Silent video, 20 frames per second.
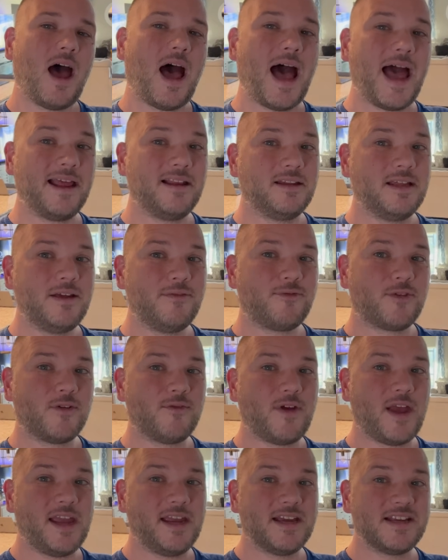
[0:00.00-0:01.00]
I leave for
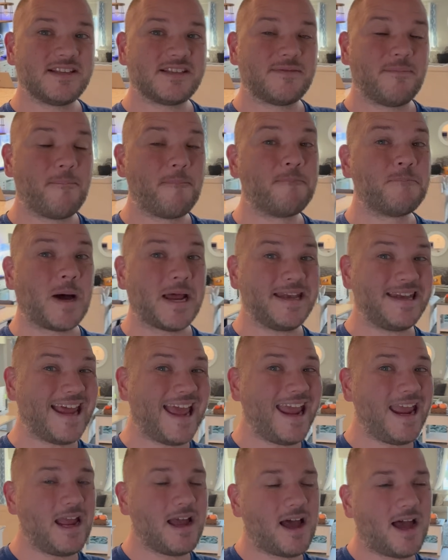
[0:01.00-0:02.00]
Vegas
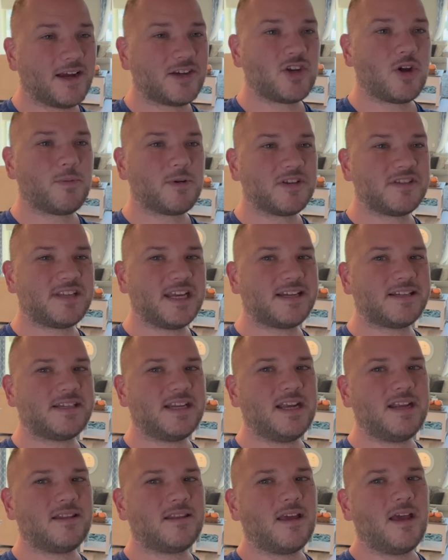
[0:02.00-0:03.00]
Monday, October
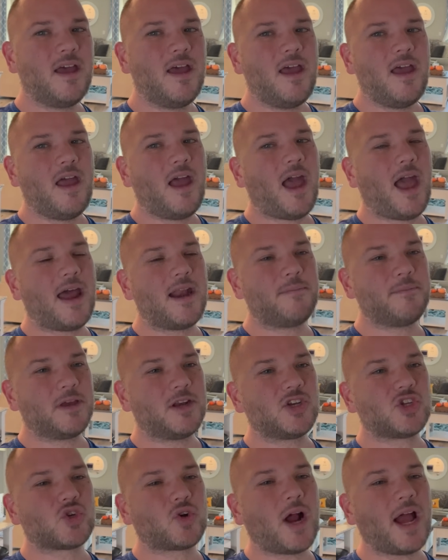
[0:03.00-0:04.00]
16th, and I'm
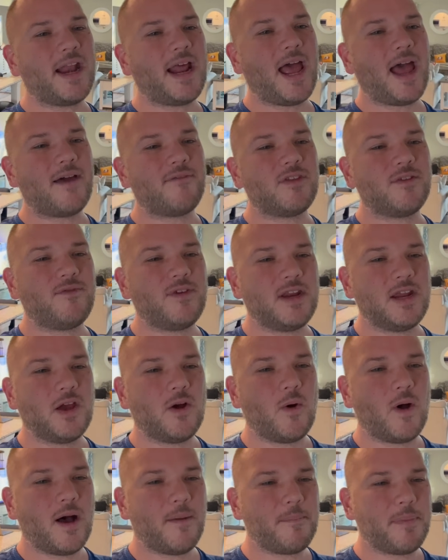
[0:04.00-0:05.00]
gonna try to have the
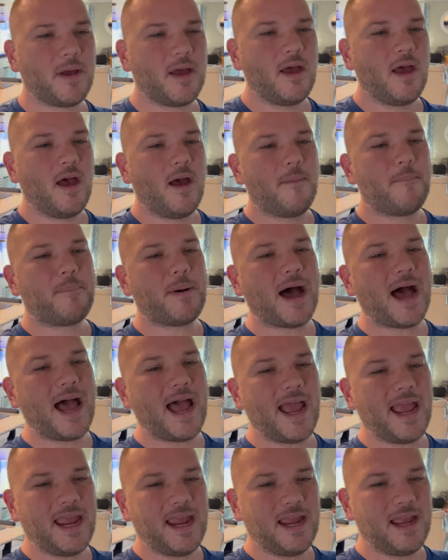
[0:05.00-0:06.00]
video up
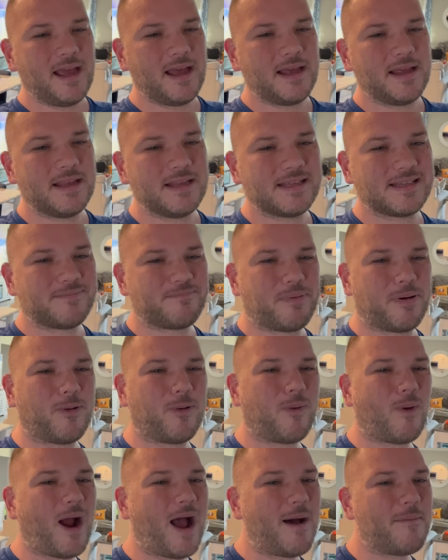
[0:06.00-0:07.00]
by
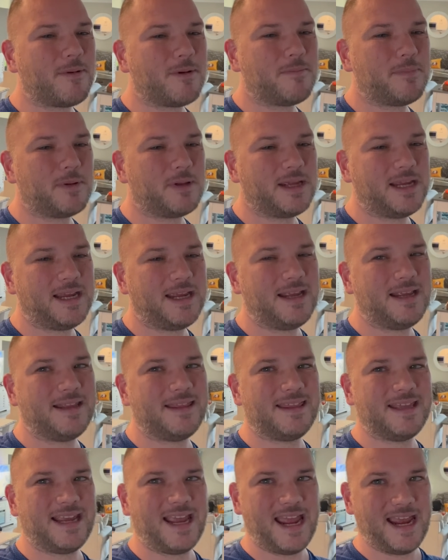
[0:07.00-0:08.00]
probably
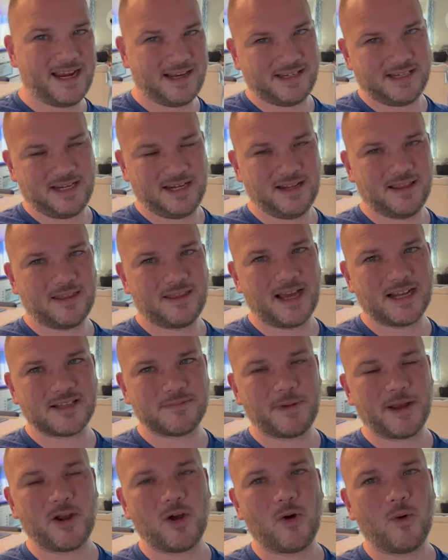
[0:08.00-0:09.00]
the 18th.
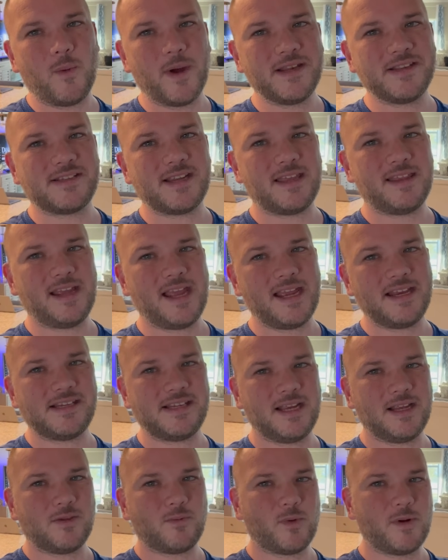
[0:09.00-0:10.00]
That's my goal. Wednesday the
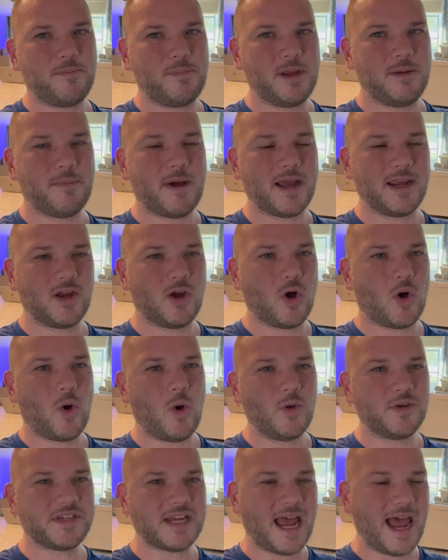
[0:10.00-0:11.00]
18th would be my
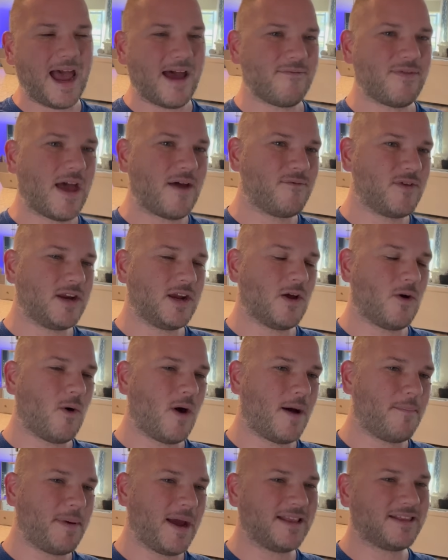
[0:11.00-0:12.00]
goal to have that video
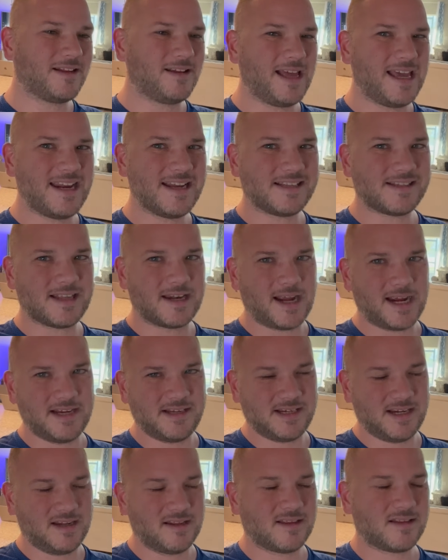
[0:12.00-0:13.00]
up at the latest the
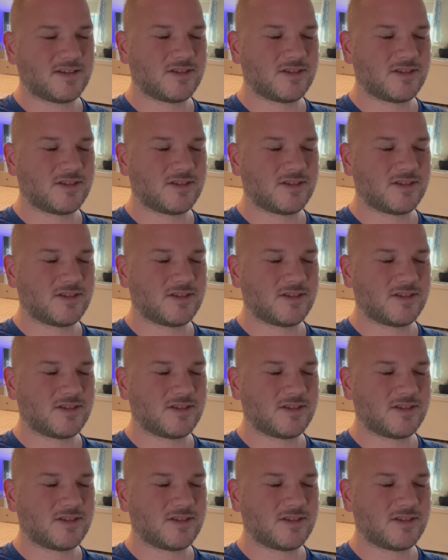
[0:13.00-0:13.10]
19th.